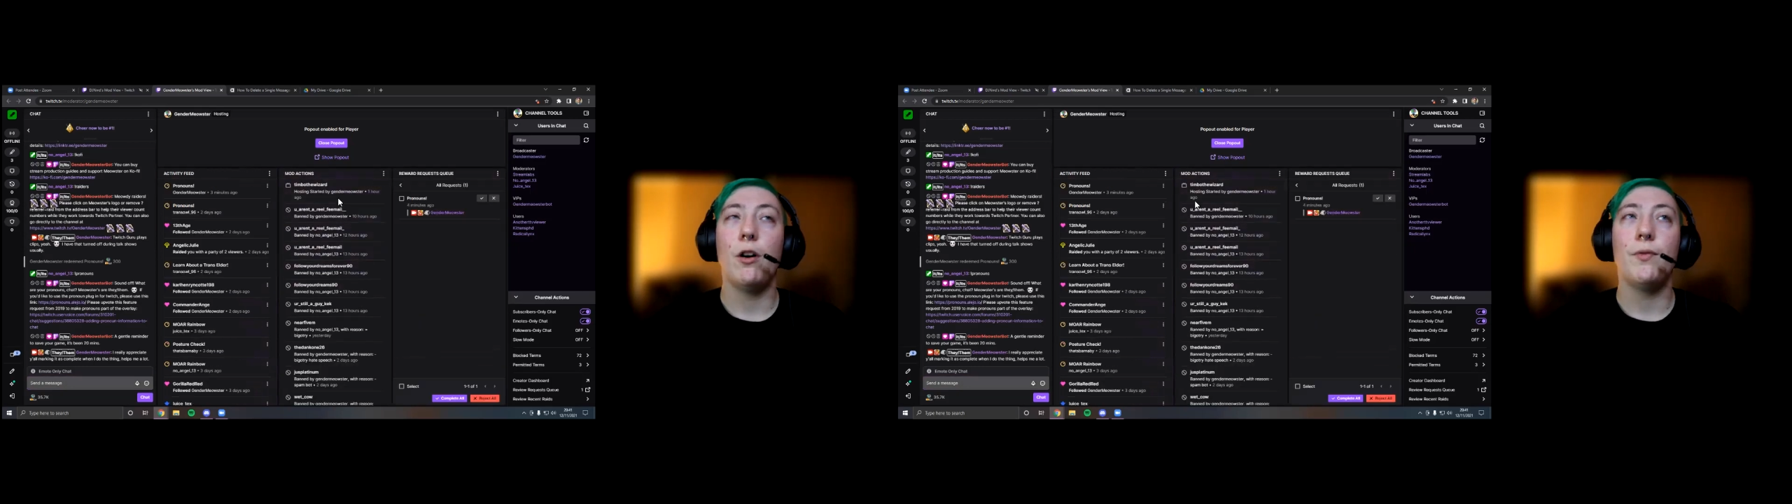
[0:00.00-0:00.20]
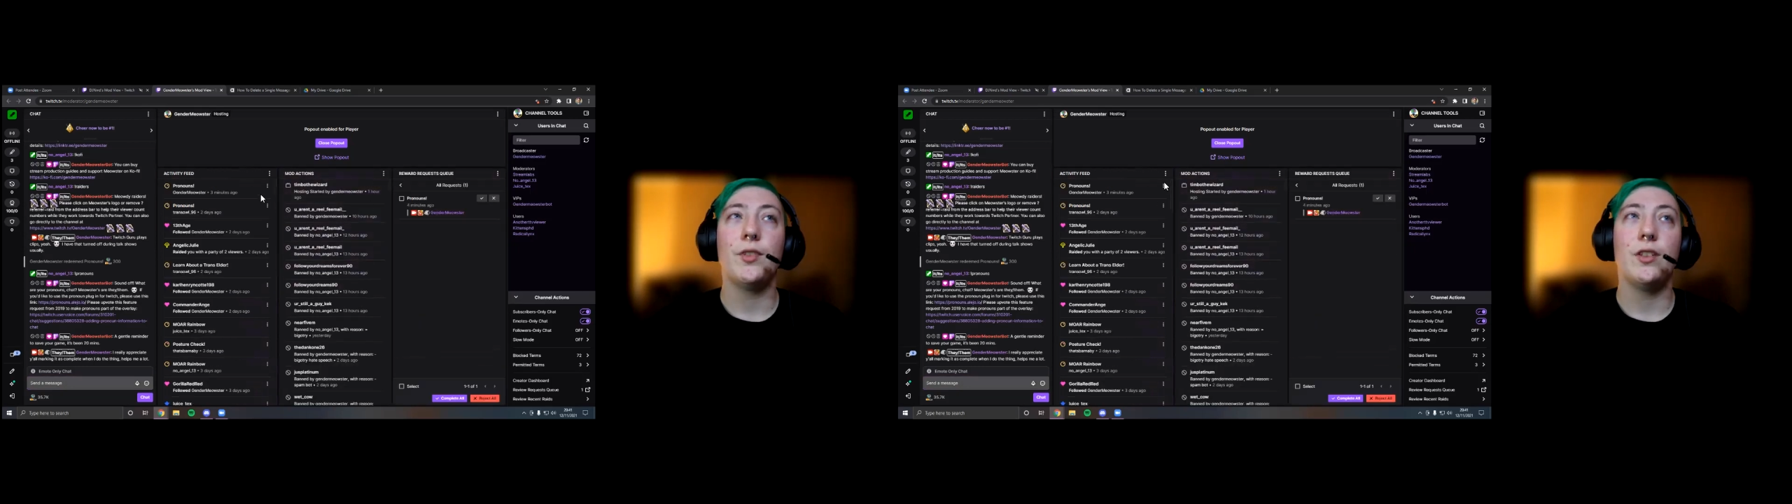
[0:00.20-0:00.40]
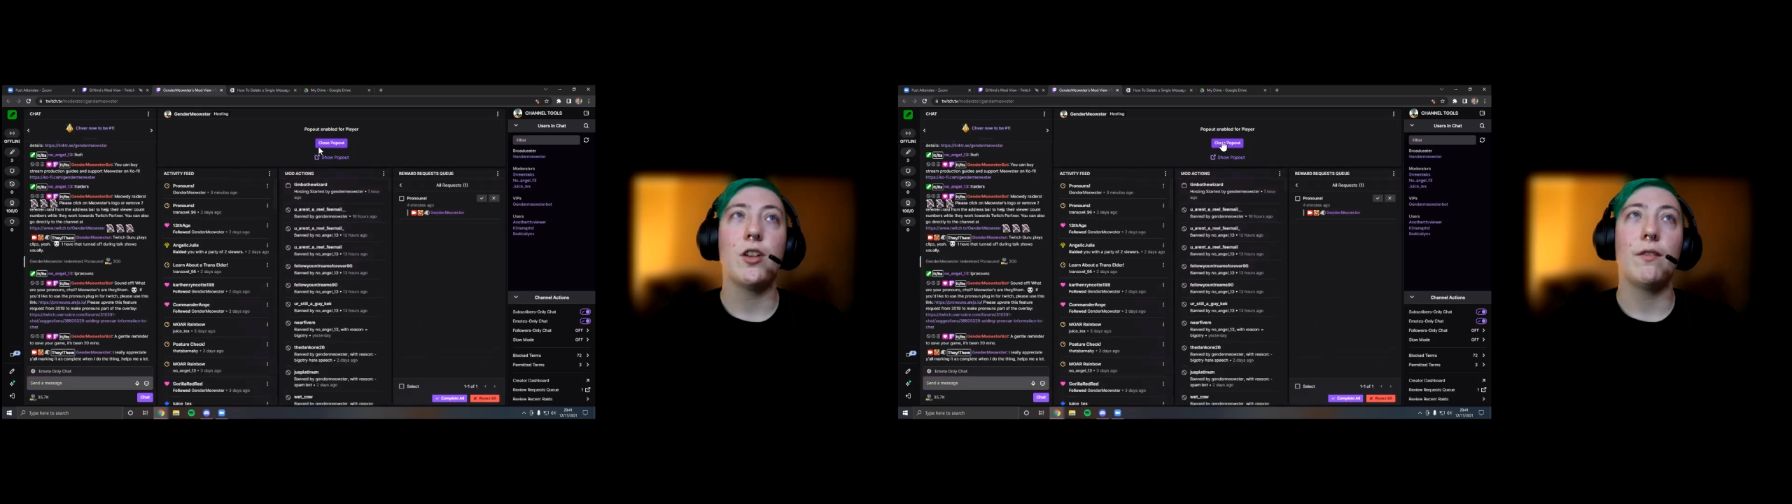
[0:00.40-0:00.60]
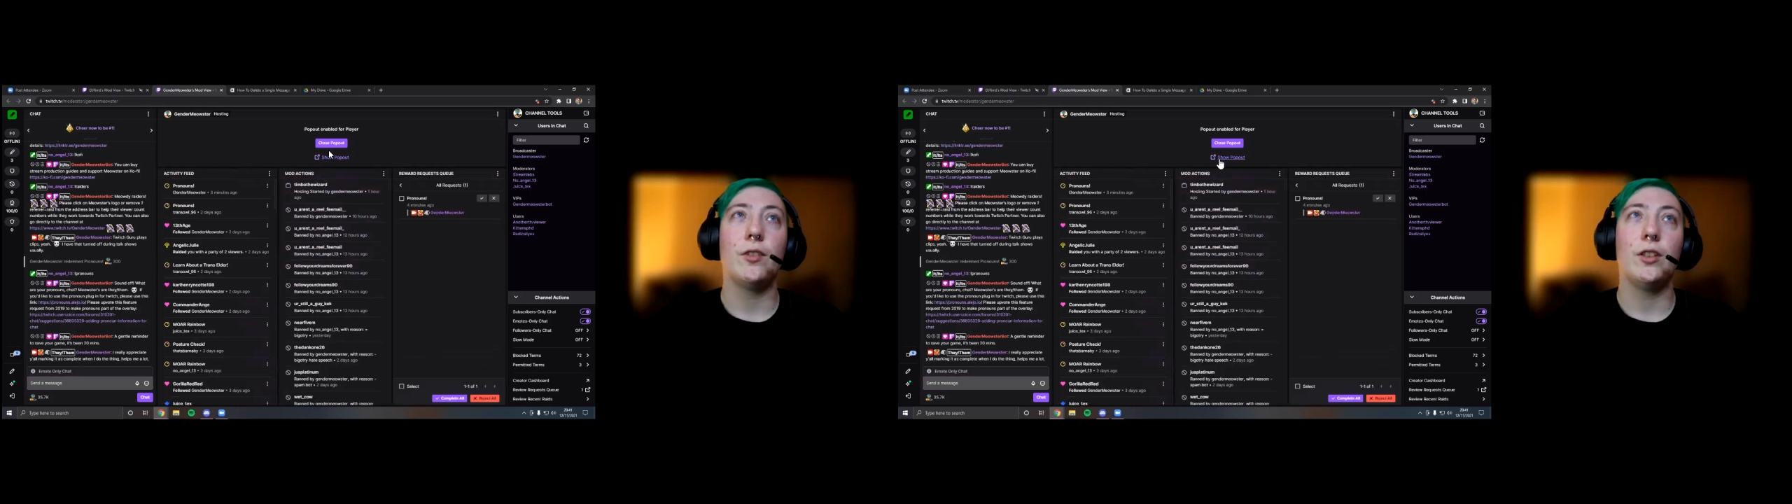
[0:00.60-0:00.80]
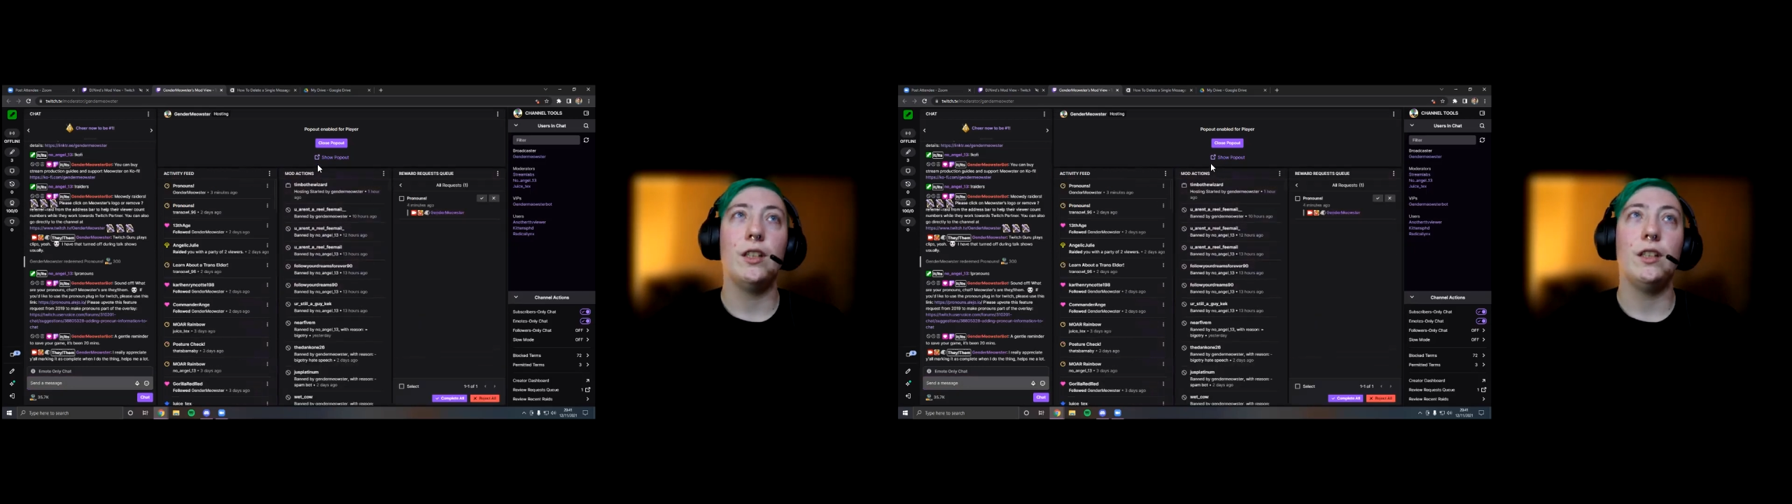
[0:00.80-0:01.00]
Obviously,
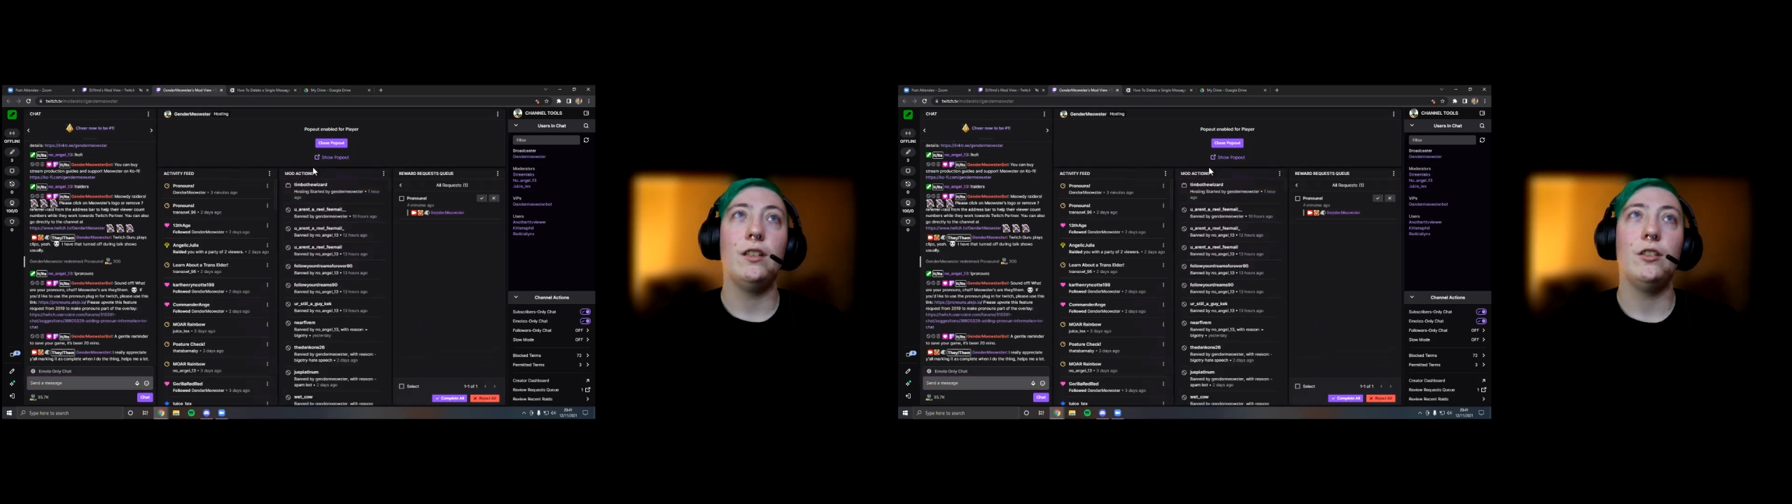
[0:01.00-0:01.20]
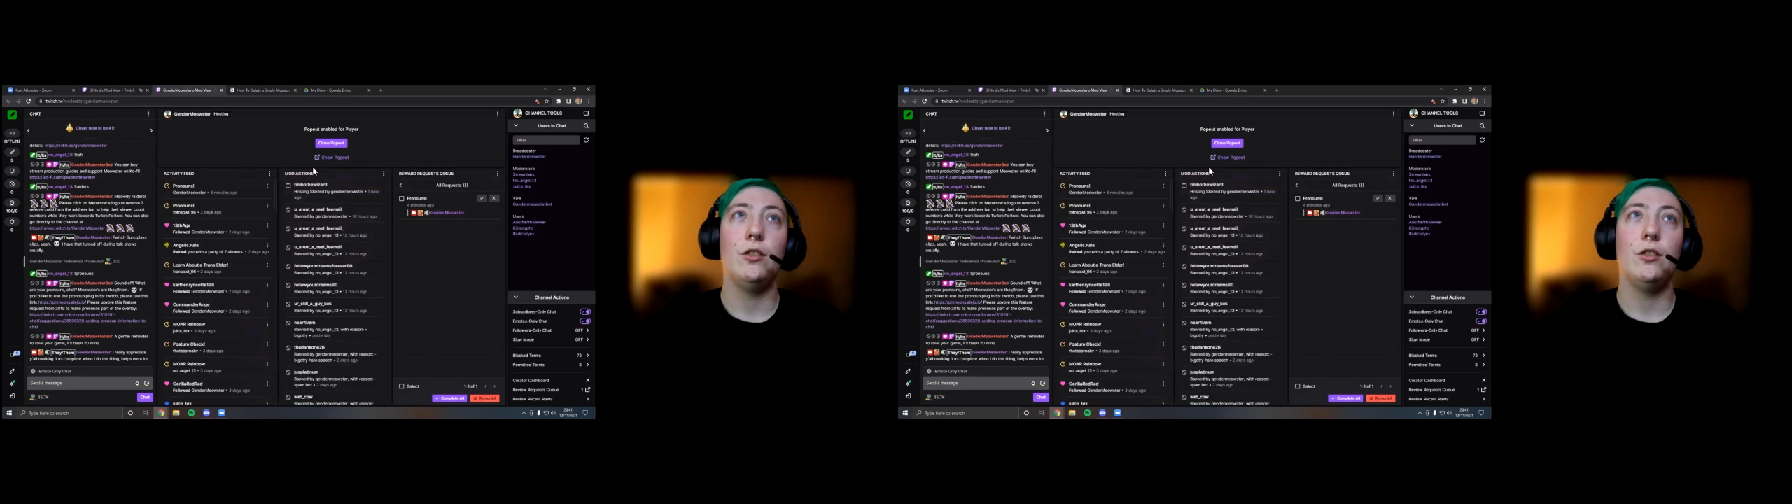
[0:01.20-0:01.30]
generally,